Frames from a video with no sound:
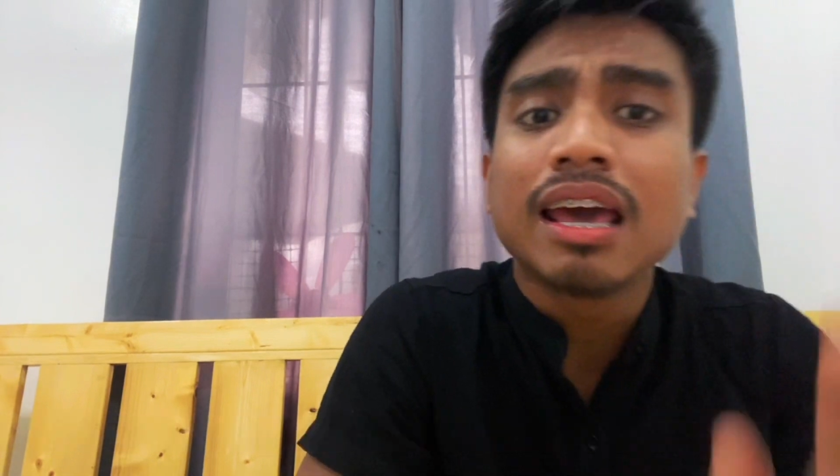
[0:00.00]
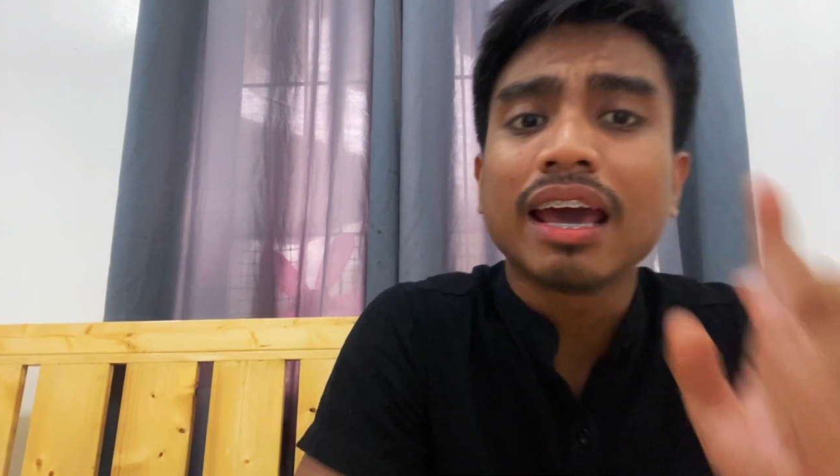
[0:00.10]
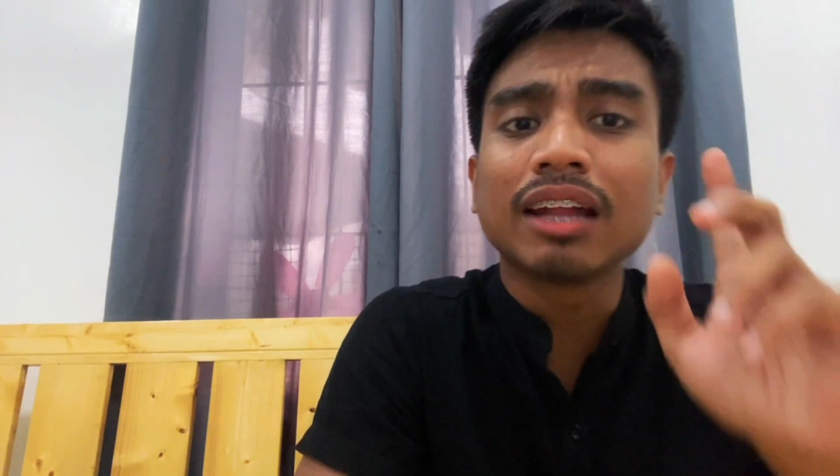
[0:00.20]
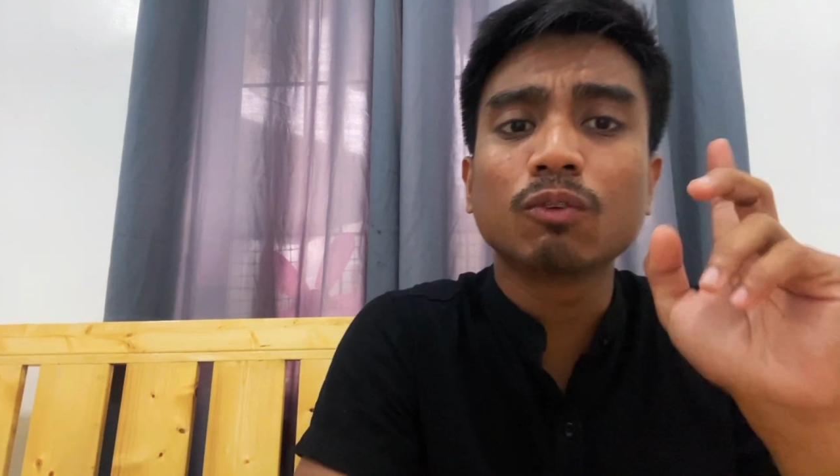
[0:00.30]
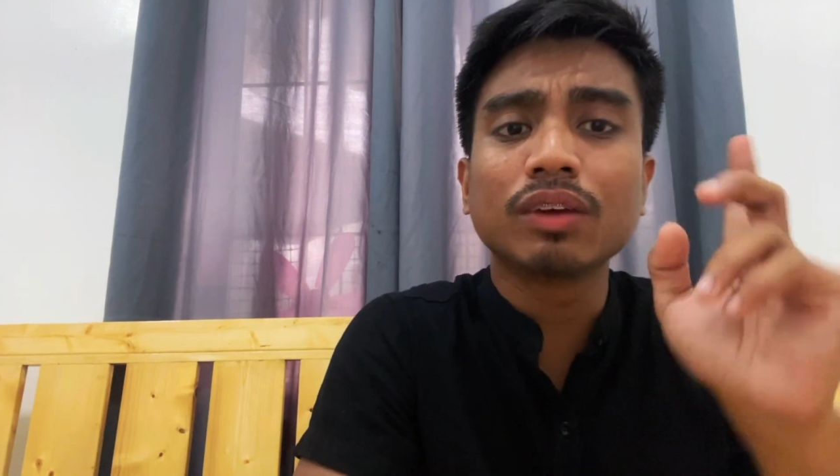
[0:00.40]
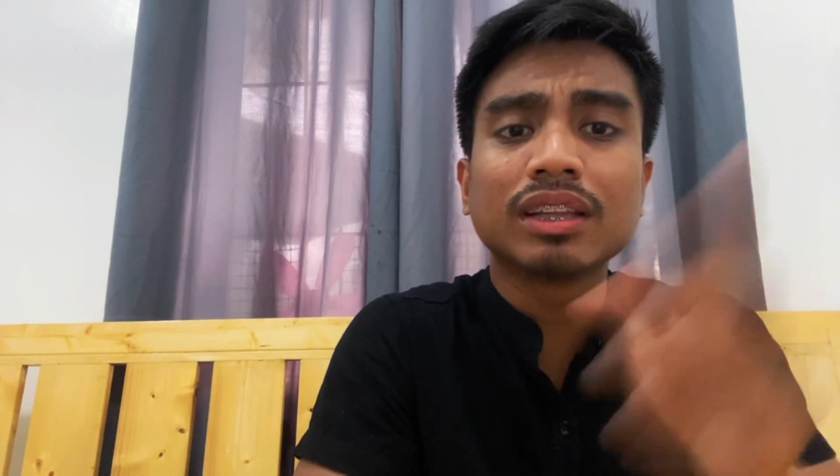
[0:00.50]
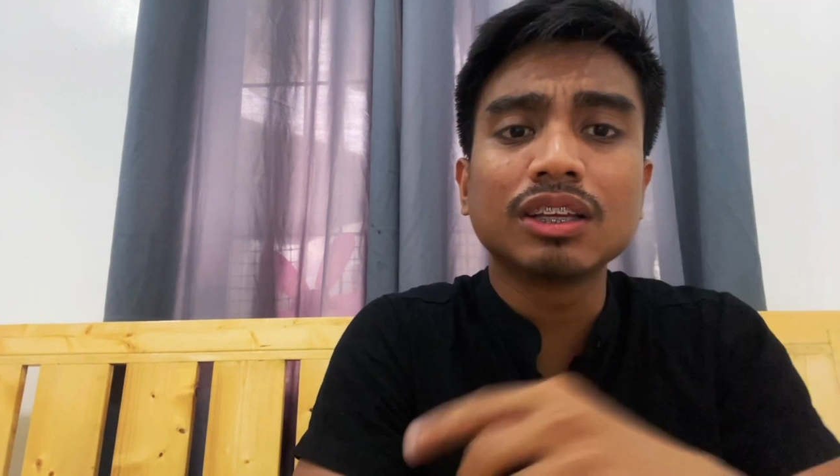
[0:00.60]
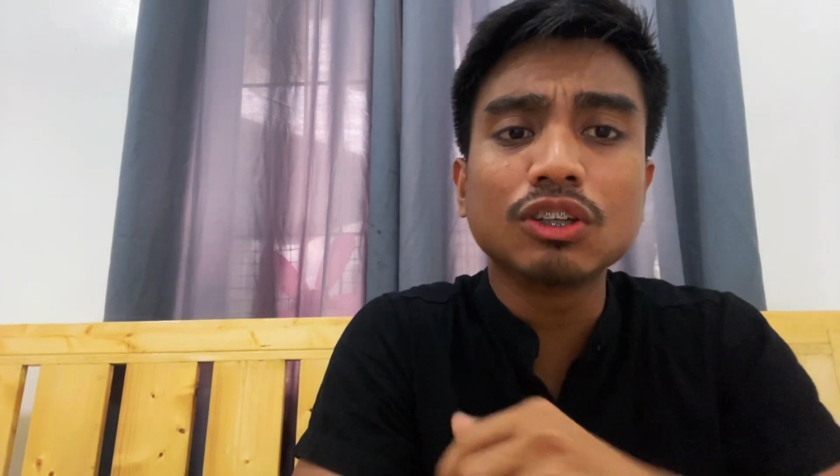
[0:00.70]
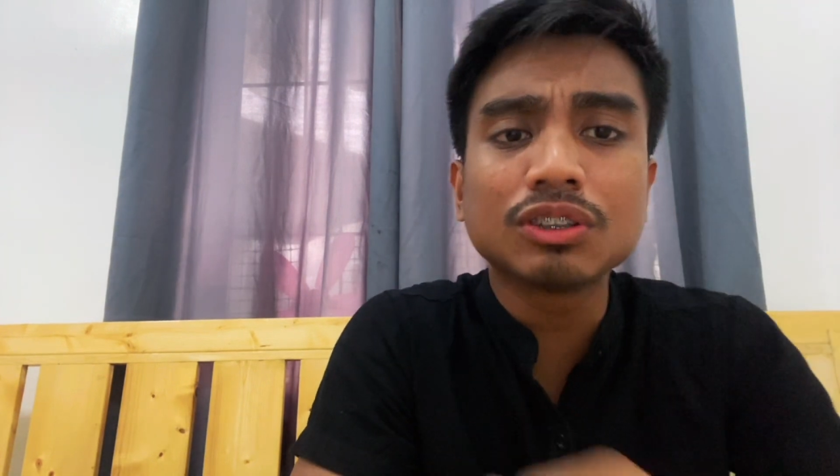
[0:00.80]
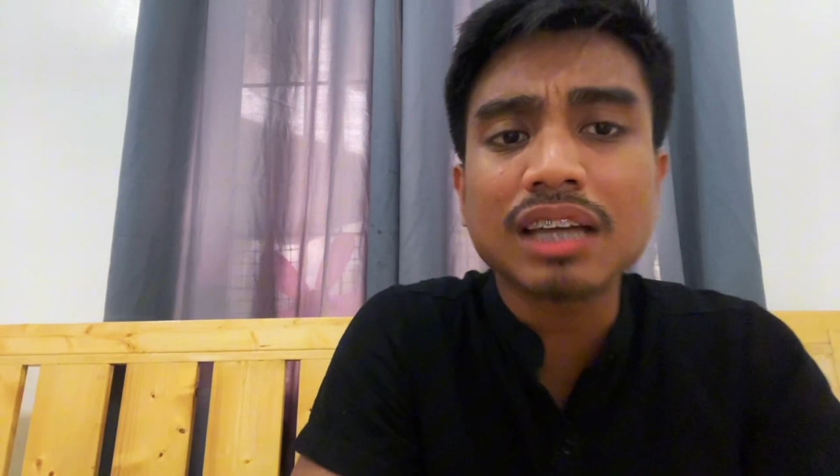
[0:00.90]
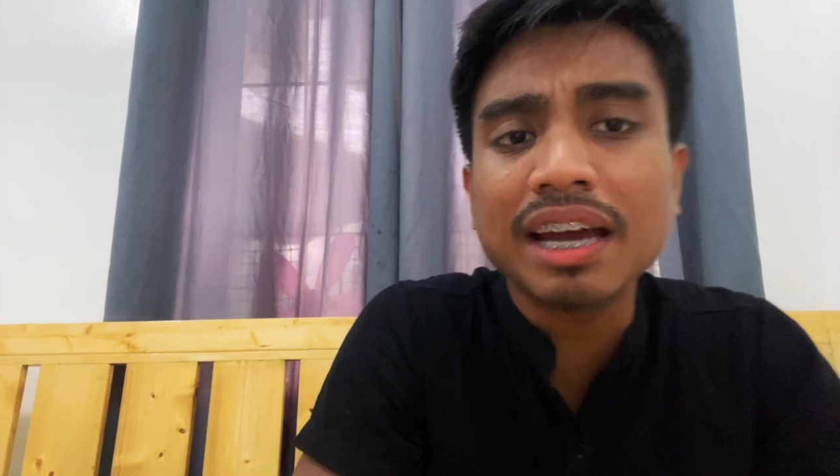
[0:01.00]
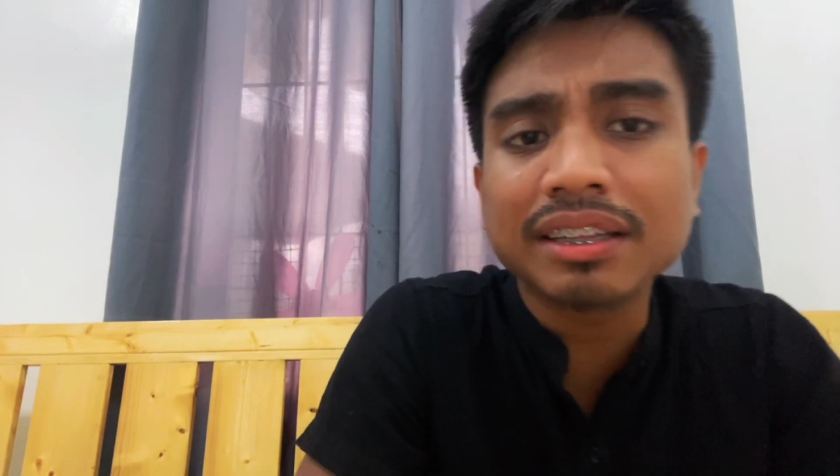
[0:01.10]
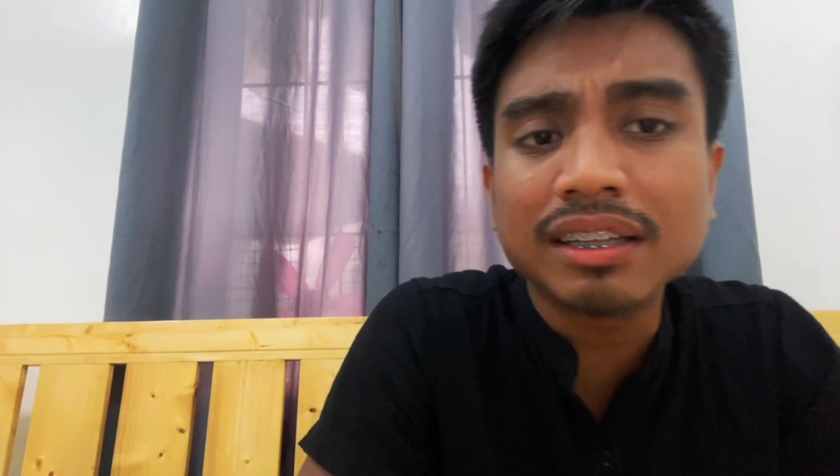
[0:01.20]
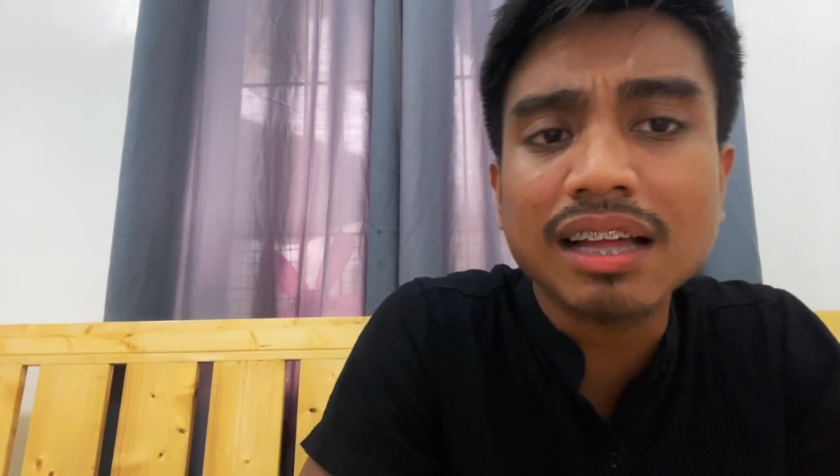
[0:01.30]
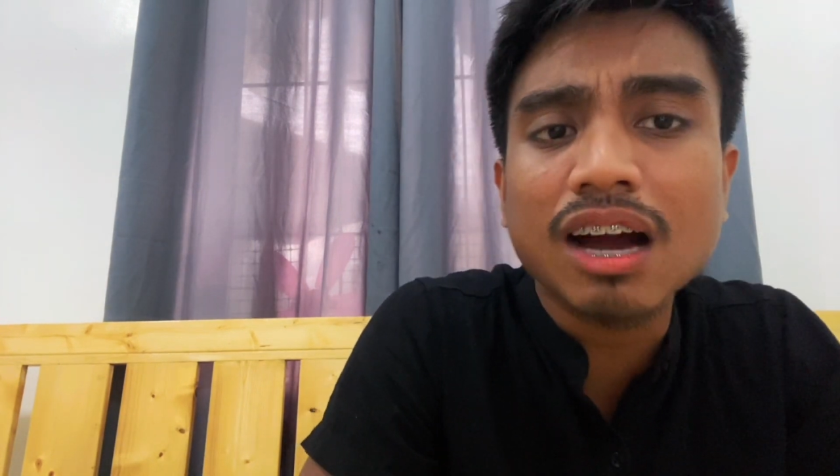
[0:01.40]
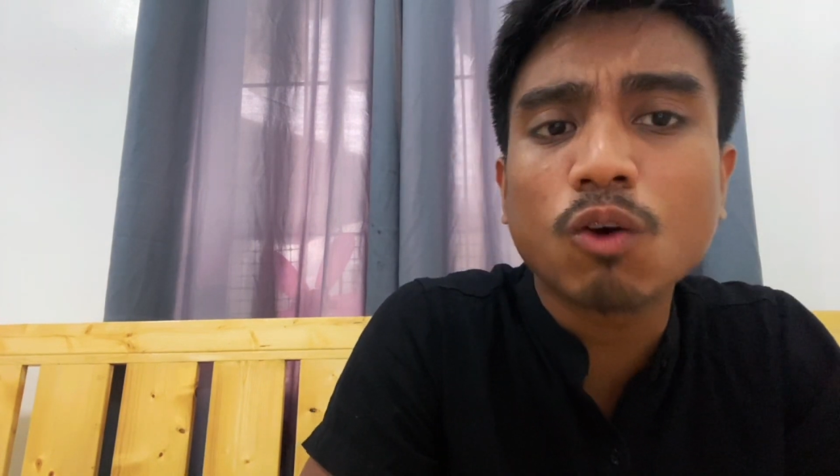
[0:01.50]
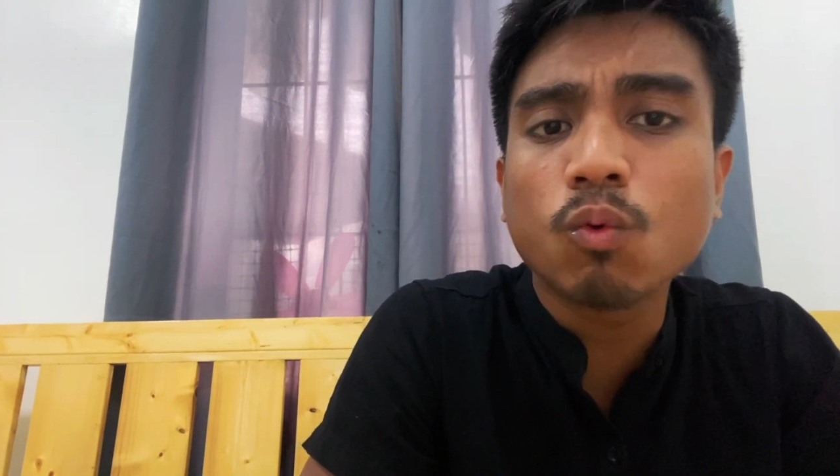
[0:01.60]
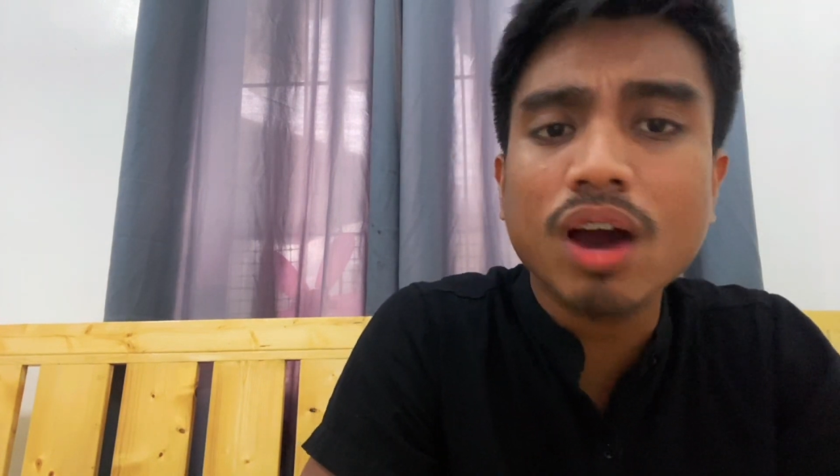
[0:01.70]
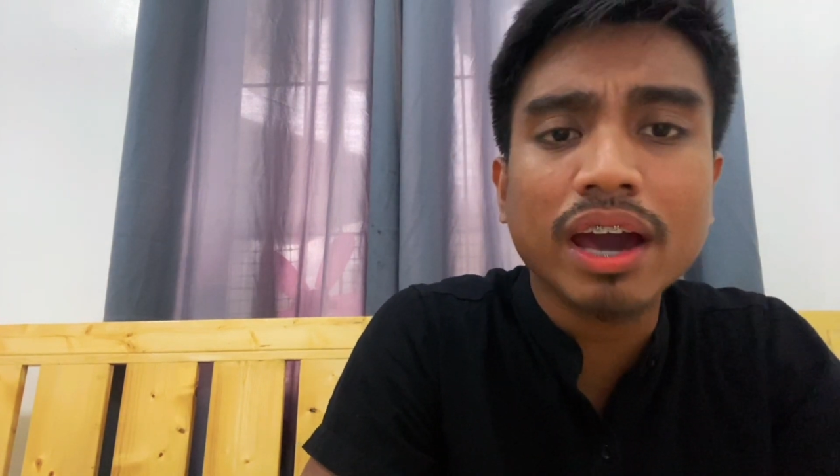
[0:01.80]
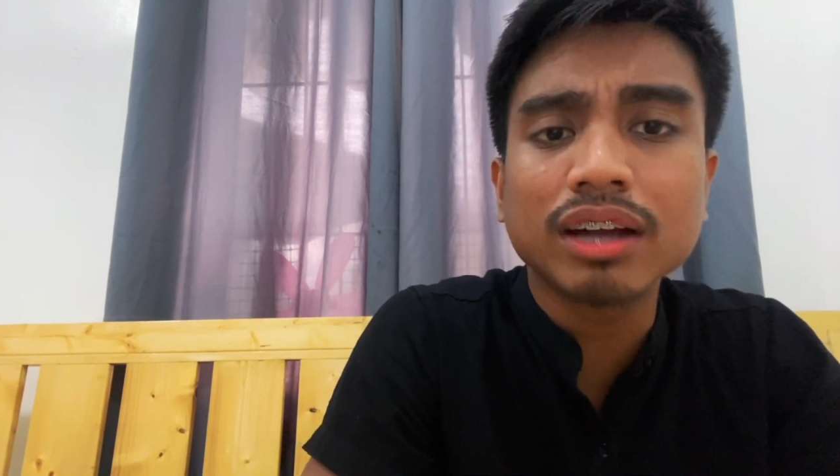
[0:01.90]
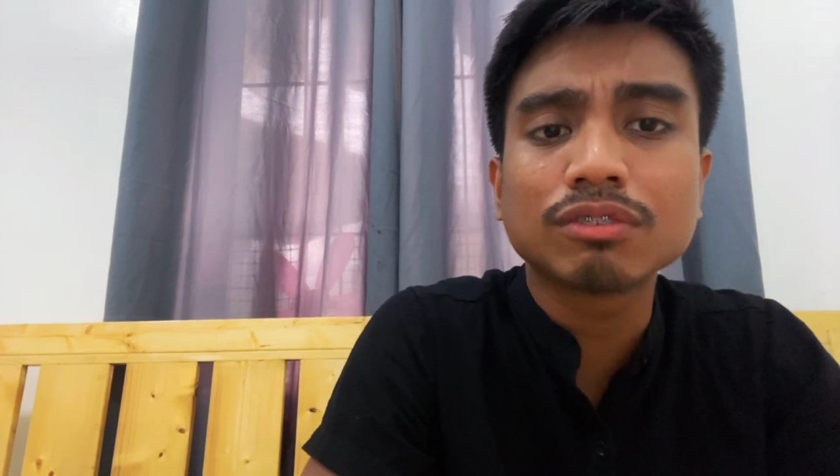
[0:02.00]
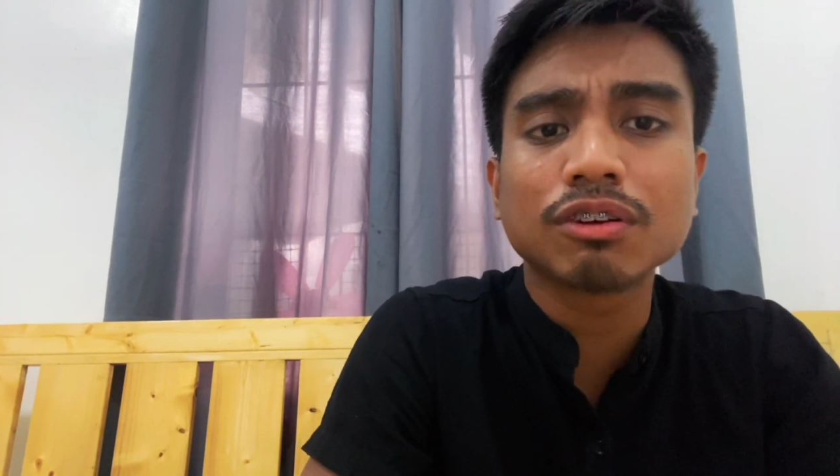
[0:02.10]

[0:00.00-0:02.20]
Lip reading: And with the new title acquired